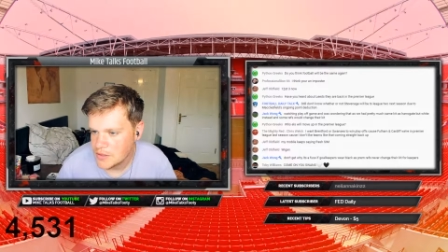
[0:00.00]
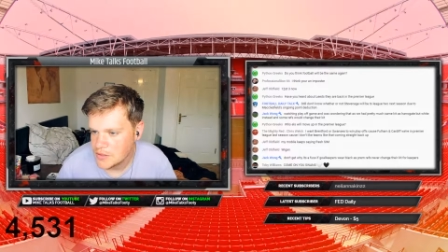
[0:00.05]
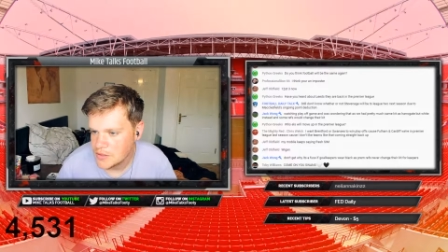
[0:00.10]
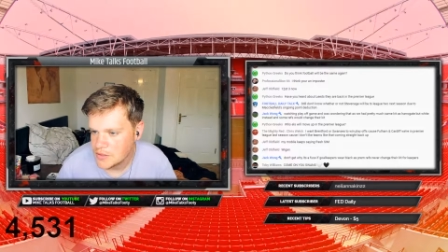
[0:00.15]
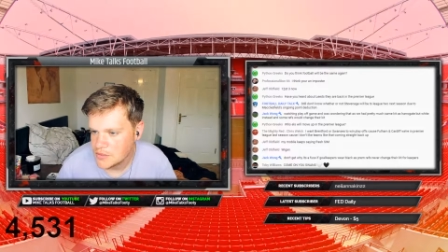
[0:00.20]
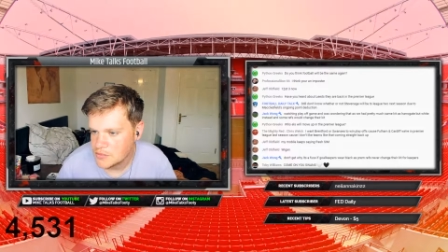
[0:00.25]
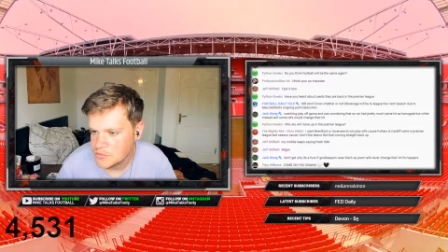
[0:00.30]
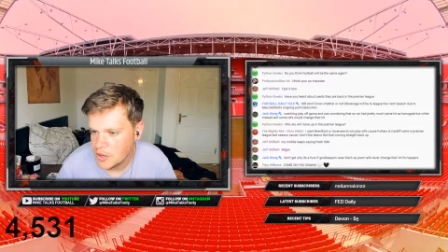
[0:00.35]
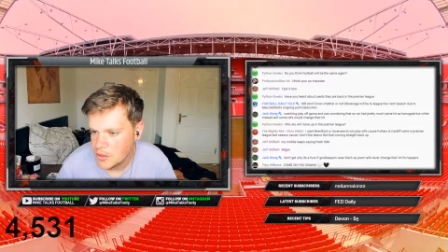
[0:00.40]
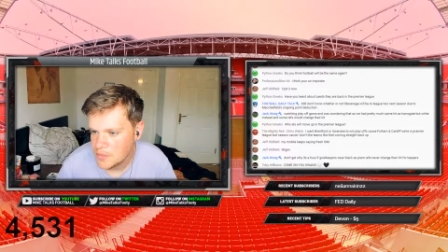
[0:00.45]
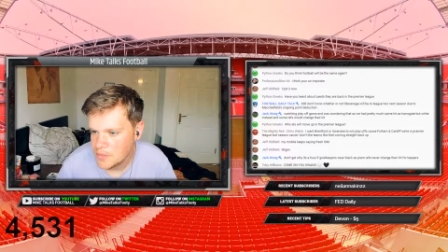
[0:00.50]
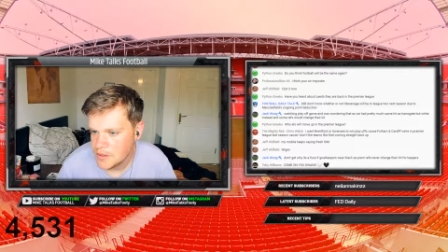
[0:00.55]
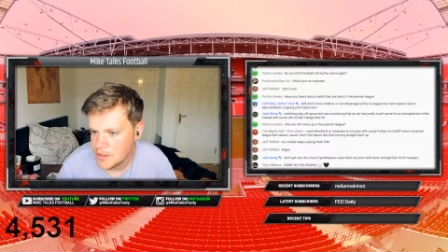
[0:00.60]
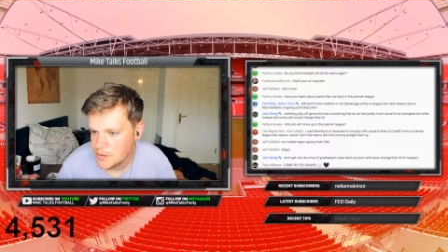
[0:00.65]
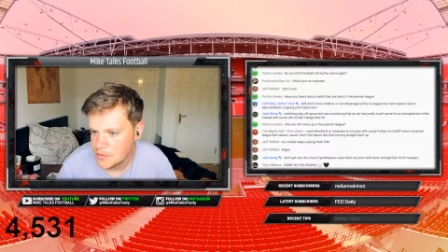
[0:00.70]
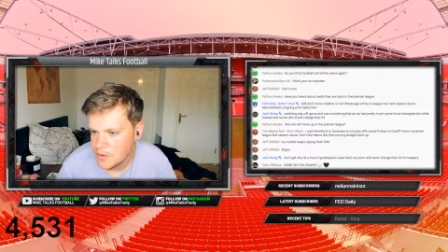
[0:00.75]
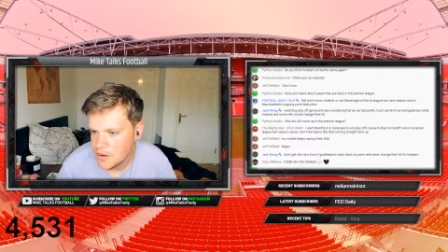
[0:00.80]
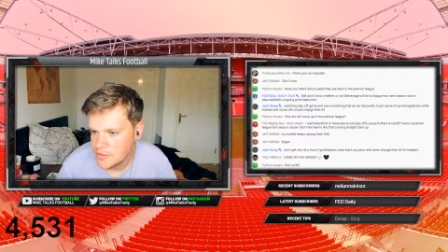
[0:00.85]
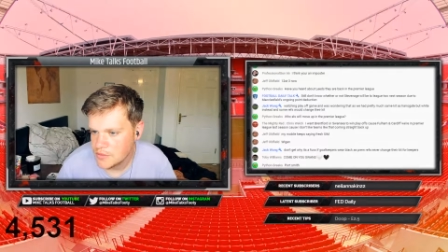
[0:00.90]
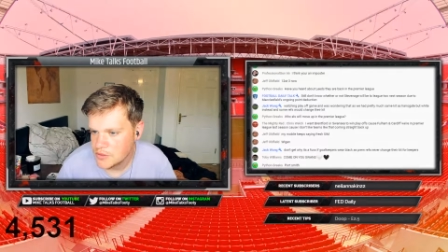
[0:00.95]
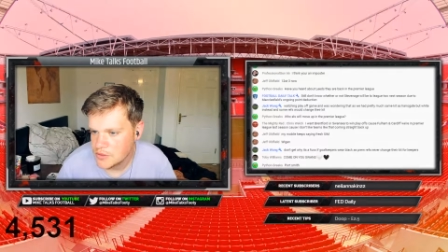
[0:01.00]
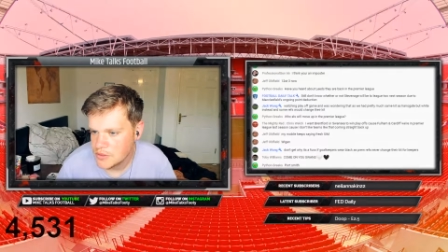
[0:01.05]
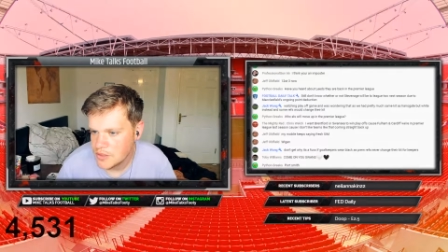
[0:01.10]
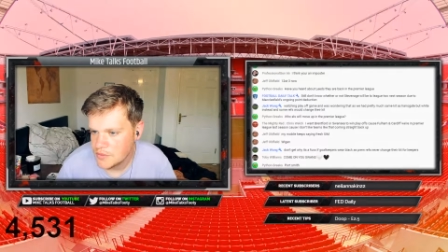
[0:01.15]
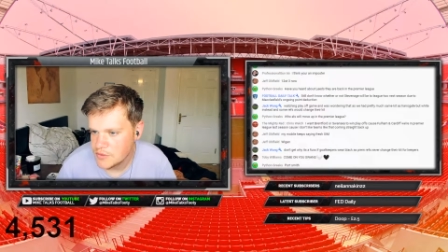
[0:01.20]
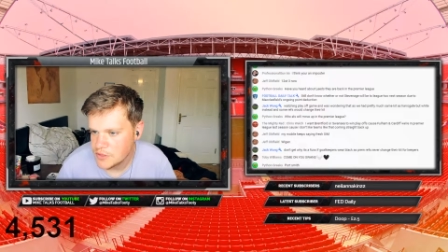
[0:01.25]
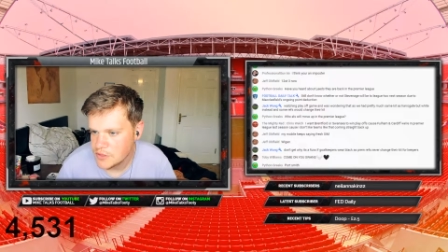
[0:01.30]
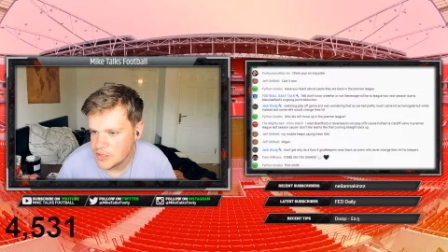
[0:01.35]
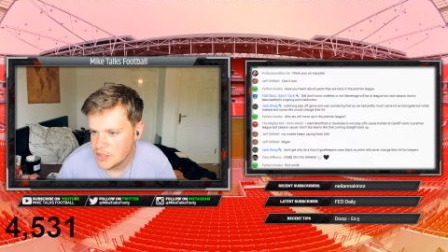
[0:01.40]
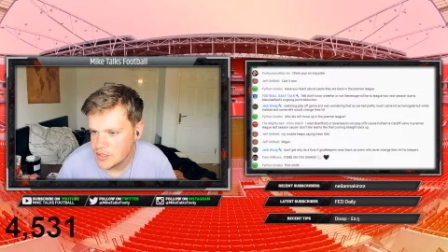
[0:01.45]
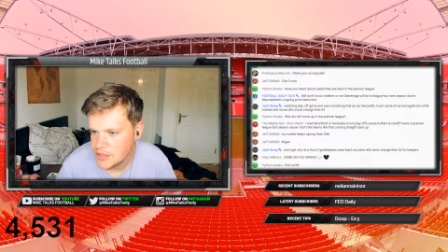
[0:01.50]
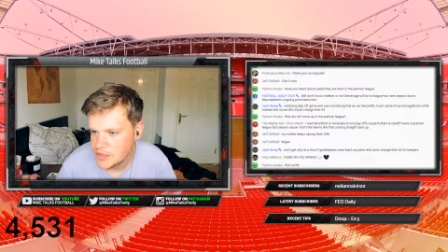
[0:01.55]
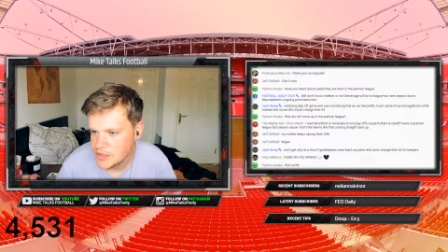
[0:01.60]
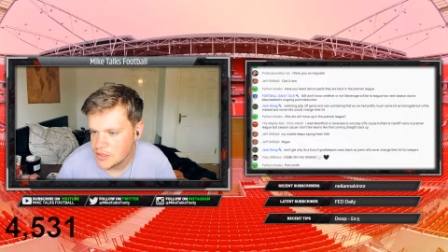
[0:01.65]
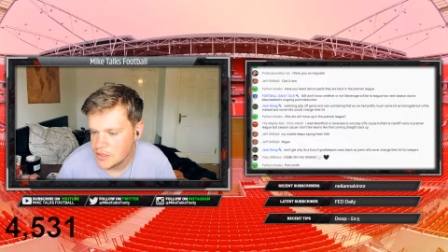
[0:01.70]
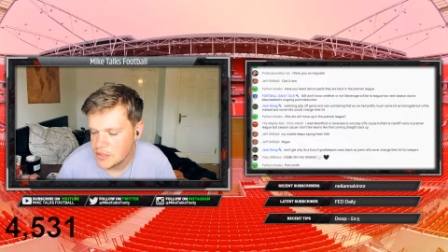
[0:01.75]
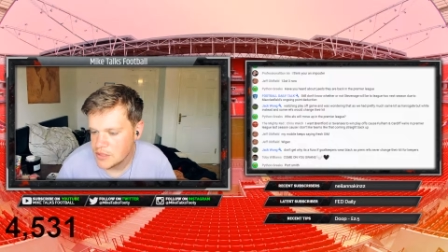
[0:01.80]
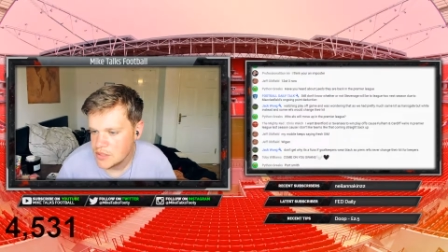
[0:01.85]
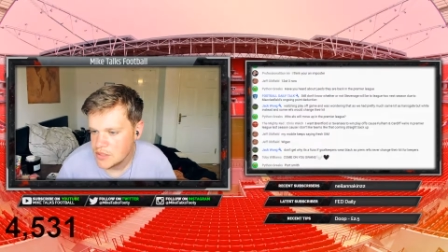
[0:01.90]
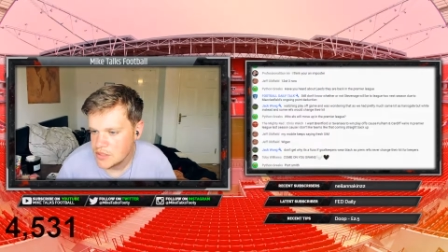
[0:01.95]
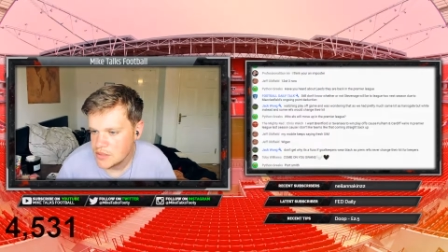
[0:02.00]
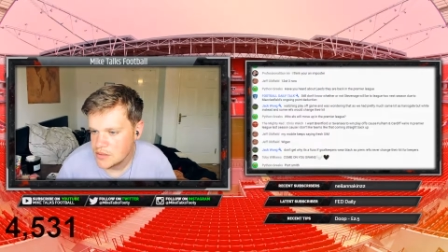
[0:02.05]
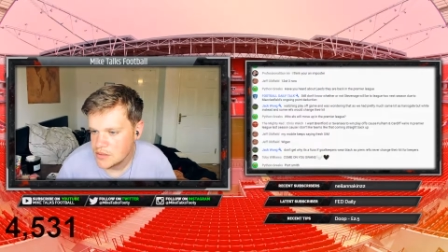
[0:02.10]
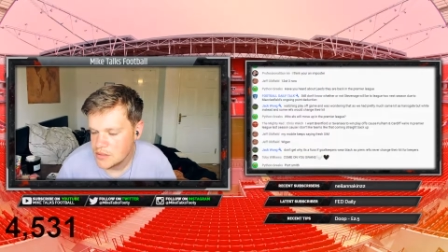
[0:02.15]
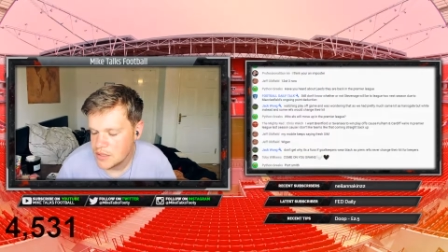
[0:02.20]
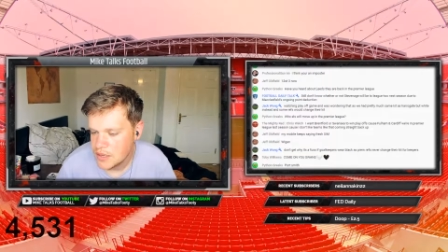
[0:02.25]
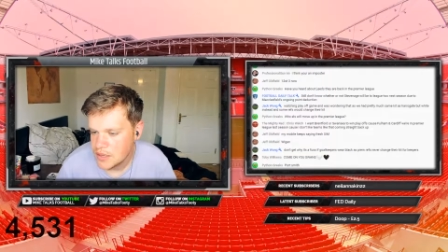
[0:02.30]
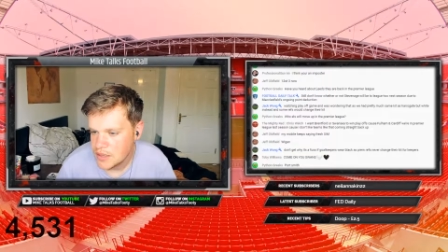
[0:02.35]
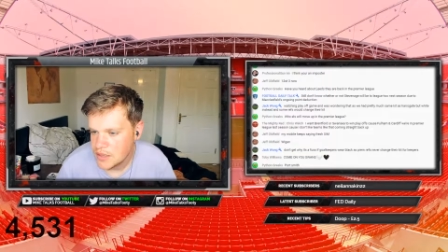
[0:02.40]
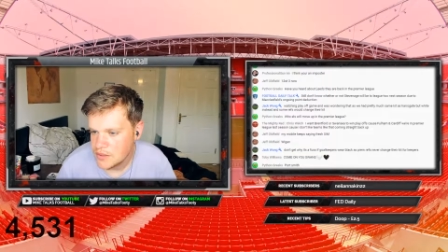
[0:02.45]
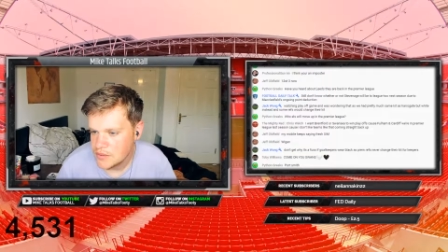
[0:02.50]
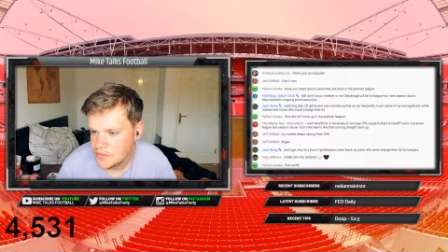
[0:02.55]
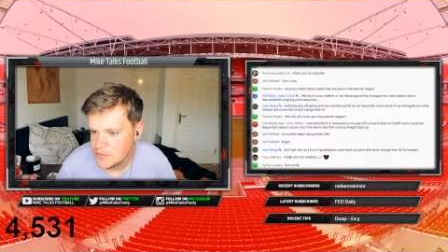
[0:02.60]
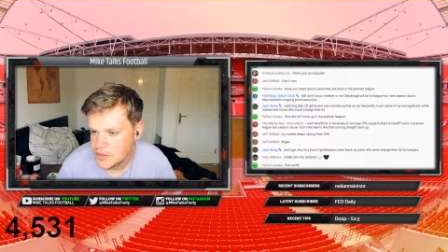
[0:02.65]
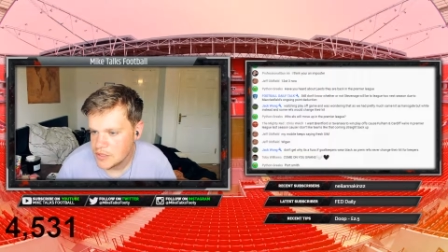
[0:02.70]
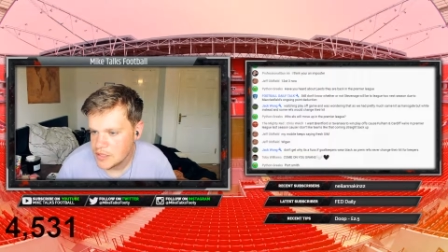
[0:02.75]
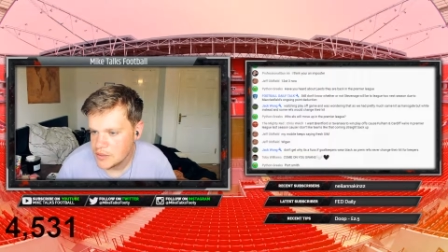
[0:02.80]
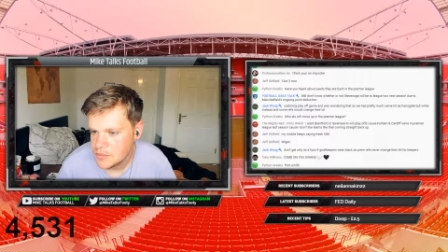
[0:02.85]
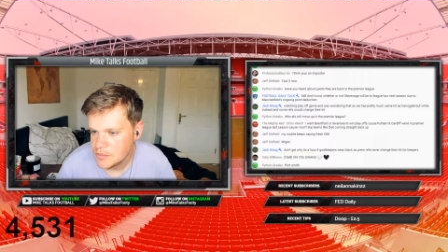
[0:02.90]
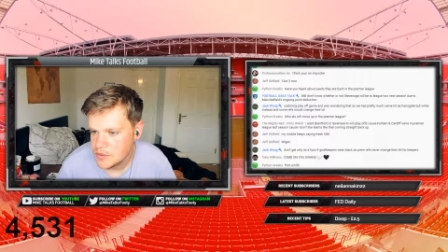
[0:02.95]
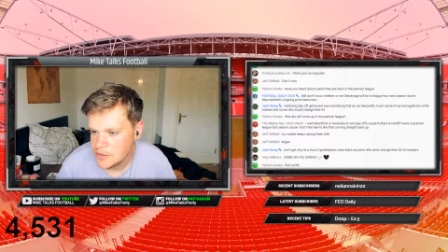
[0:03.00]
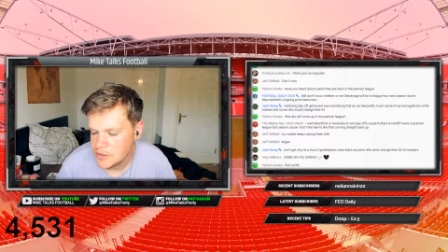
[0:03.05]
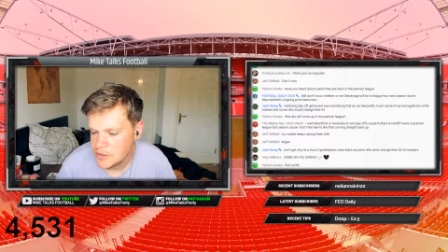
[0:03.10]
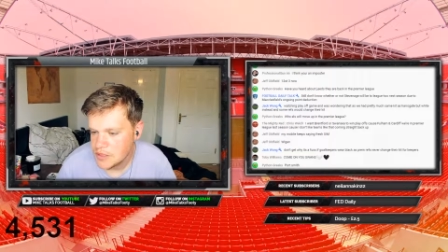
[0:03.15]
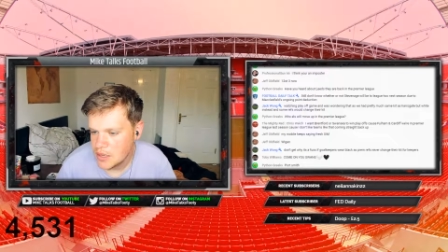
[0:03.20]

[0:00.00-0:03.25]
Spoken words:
as Premier League refs never change their kit for keepers.